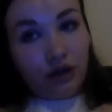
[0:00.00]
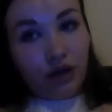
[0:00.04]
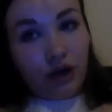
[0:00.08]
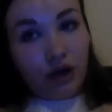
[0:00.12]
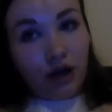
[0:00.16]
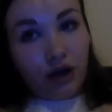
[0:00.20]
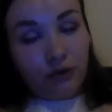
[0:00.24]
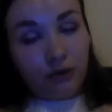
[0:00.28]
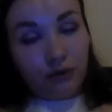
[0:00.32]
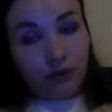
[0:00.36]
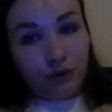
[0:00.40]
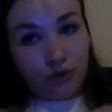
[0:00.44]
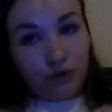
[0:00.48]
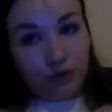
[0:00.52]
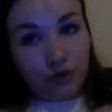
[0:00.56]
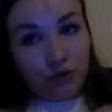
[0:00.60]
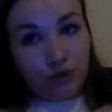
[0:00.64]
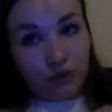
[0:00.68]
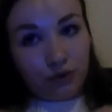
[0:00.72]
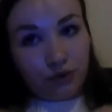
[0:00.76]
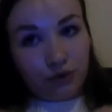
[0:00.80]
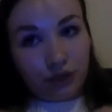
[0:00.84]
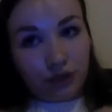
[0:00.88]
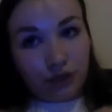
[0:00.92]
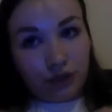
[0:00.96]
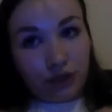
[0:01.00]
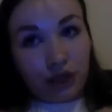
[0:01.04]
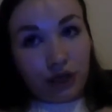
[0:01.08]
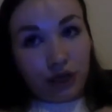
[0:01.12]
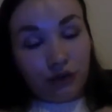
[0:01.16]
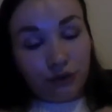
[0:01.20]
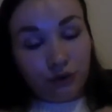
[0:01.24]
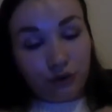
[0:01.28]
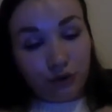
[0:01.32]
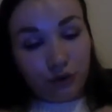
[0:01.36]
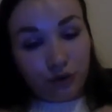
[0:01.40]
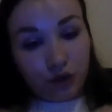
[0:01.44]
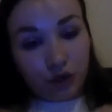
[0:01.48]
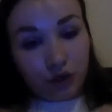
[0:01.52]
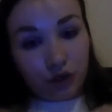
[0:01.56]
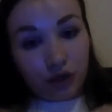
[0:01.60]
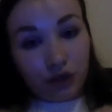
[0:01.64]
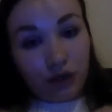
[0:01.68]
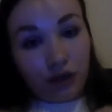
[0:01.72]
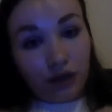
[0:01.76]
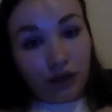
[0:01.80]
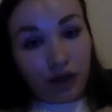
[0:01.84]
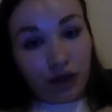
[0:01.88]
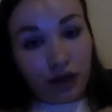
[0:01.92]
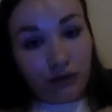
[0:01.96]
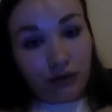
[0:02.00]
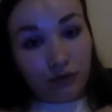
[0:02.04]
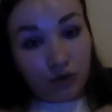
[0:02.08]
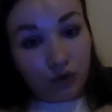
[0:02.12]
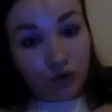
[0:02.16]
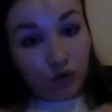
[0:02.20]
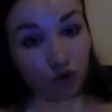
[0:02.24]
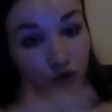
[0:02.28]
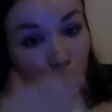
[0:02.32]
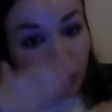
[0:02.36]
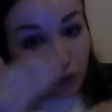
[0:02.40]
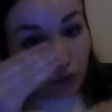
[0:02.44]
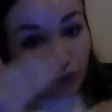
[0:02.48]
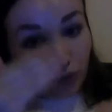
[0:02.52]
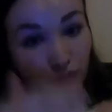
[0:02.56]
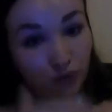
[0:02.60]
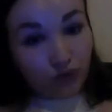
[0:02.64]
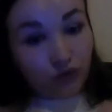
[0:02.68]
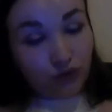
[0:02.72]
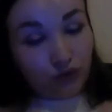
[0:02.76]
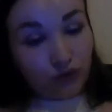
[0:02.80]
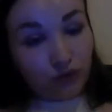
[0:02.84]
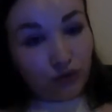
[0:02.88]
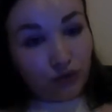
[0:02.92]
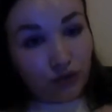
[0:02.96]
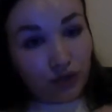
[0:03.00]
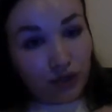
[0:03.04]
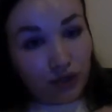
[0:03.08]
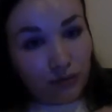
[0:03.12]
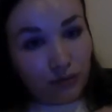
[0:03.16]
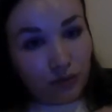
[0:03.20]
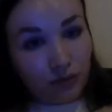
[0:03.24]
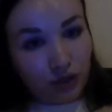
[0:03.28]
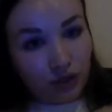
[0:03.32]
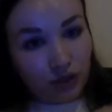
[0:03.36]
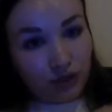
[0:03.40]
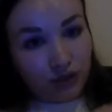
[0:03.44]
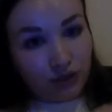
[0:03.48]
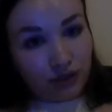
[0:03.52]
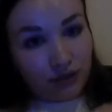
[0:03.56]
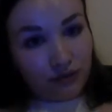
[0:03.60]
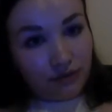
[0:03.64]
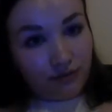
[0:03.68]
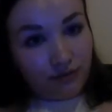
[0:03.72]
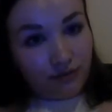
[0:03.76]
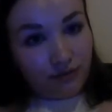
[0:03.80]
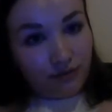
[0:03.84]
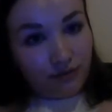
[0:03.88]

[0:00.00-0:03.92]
I was told that unfortunately I'll have to drop those two subjects